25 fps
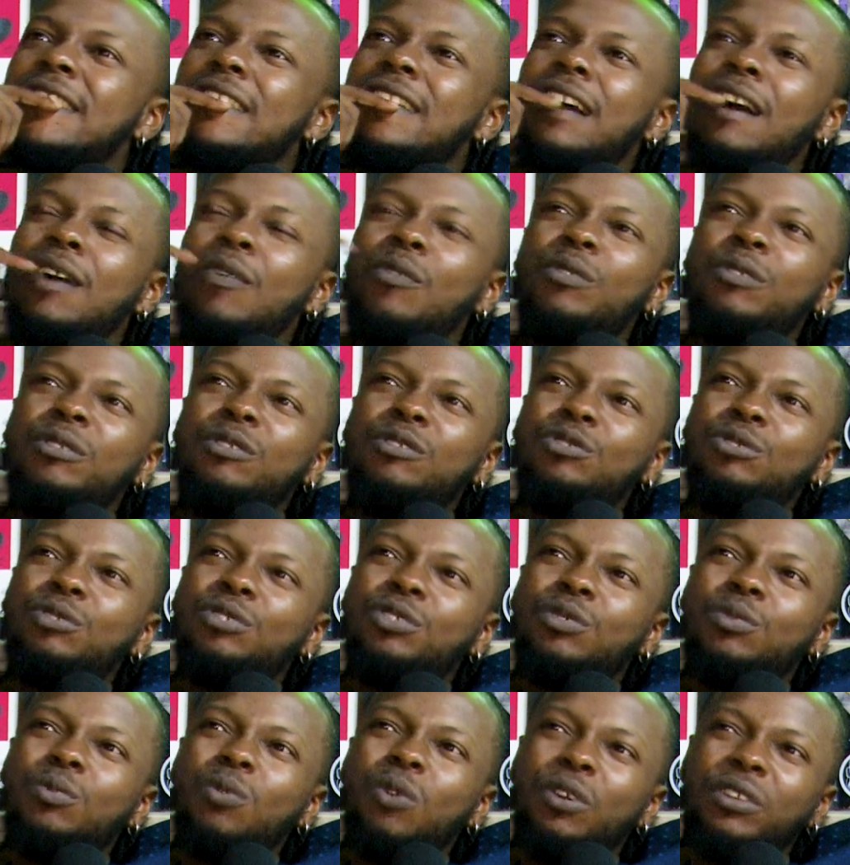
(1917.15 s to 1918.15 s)
wouldn't use
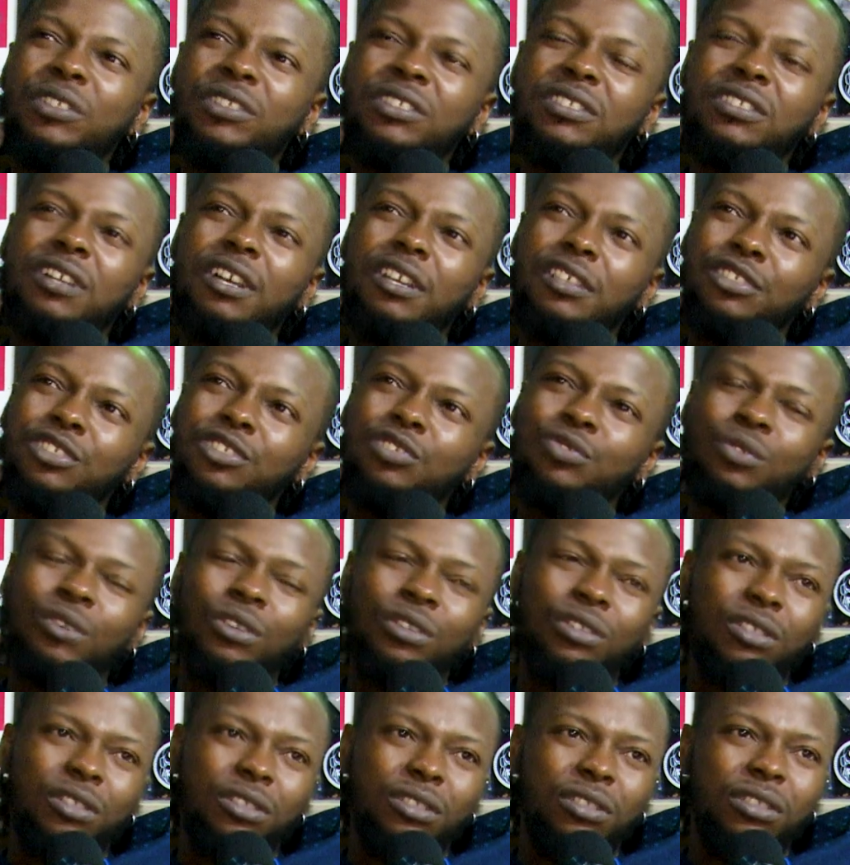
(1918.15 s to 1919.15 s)
the word starstruck.
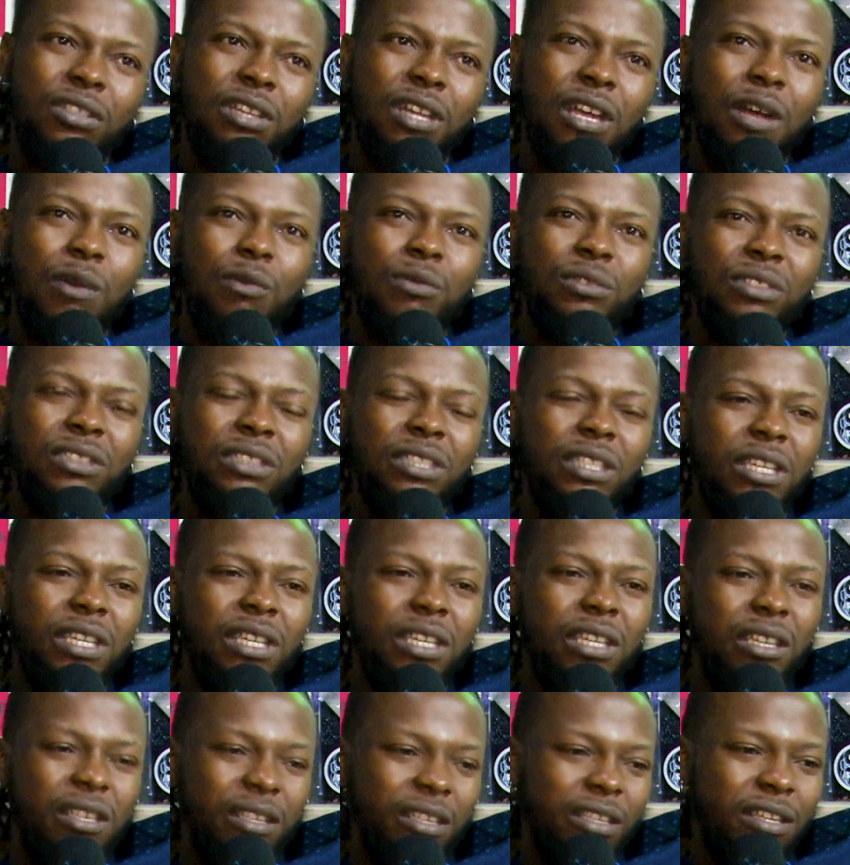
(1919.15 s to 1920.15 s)
I would
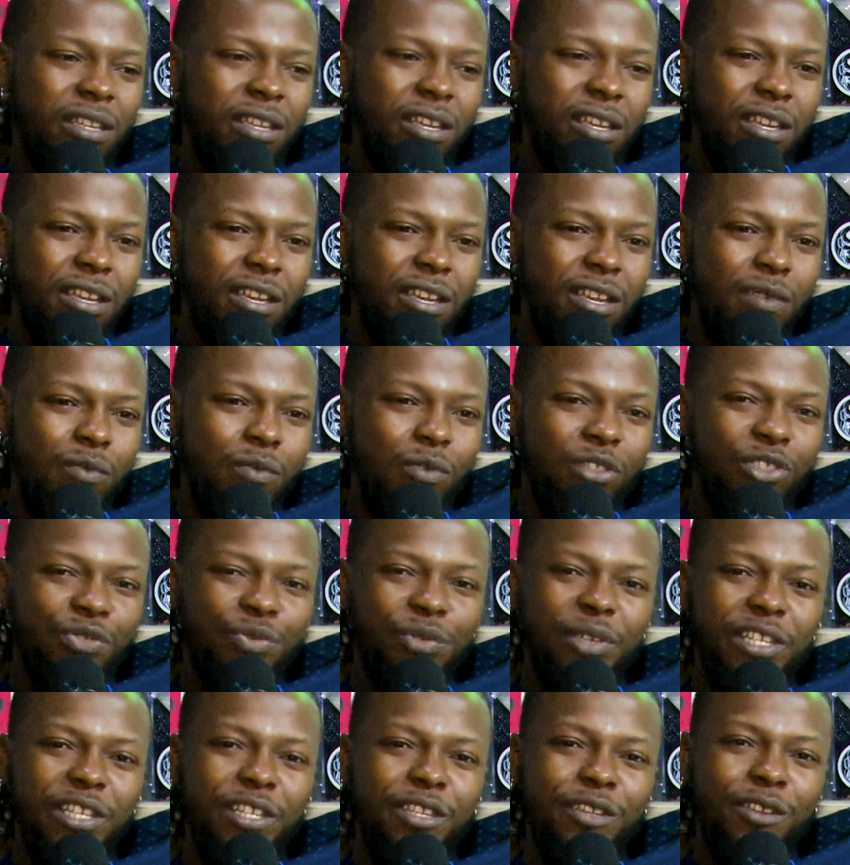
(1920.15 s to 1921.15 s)
say it was
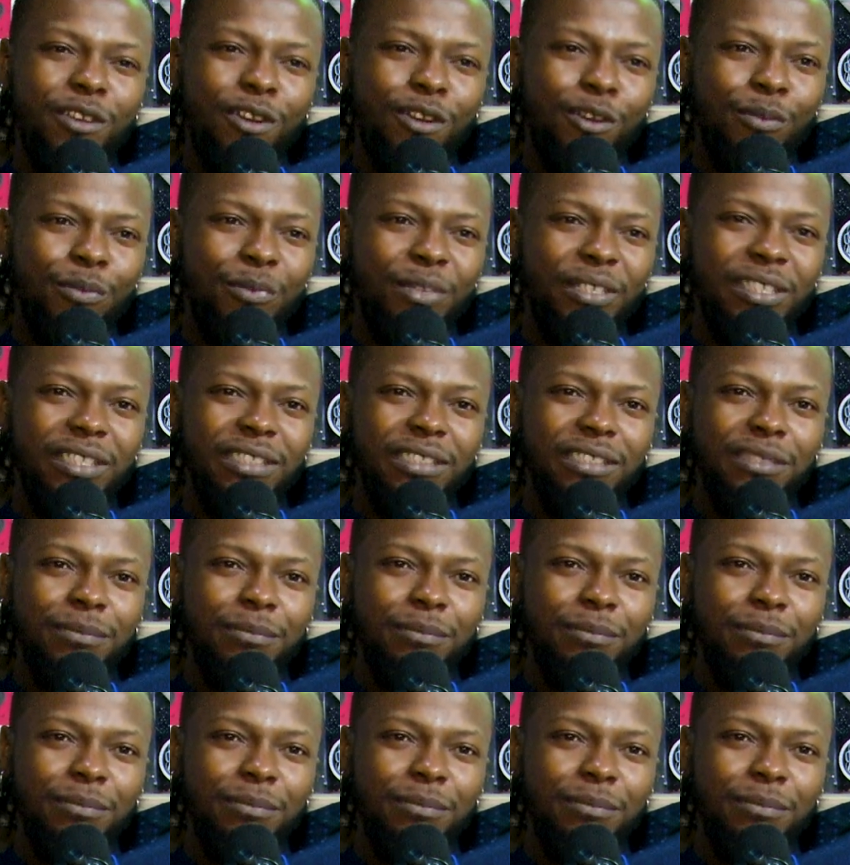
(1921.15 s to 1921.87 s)
really humbling